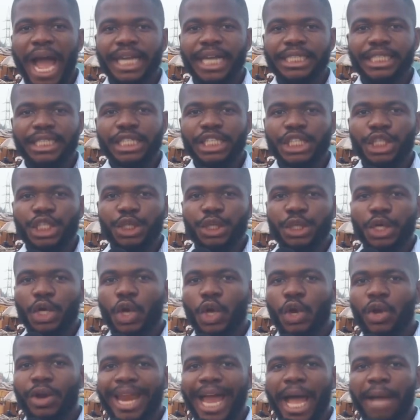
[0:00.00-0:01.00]
at the
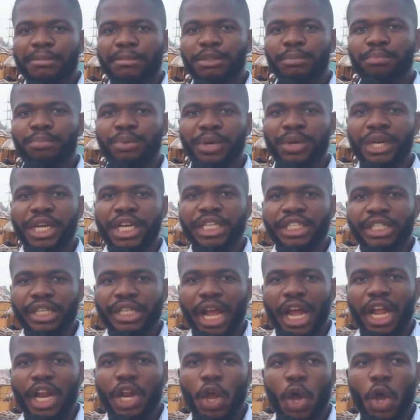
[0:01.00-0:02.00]
collapsed
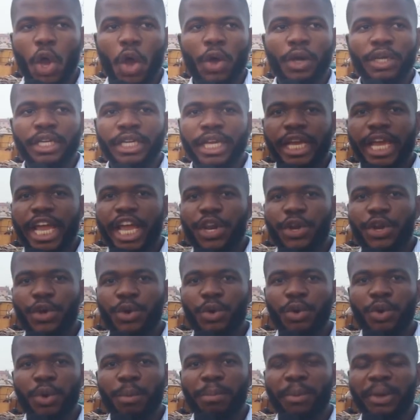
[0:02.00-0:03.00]
bridge along the
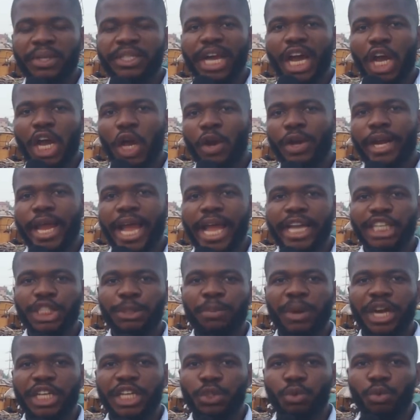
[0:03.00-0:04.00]
Enugu Port Harcourt
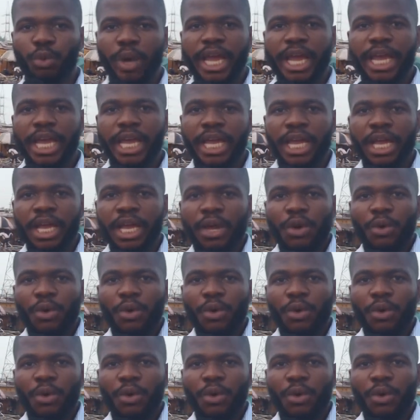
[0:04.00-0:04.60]
Expressway.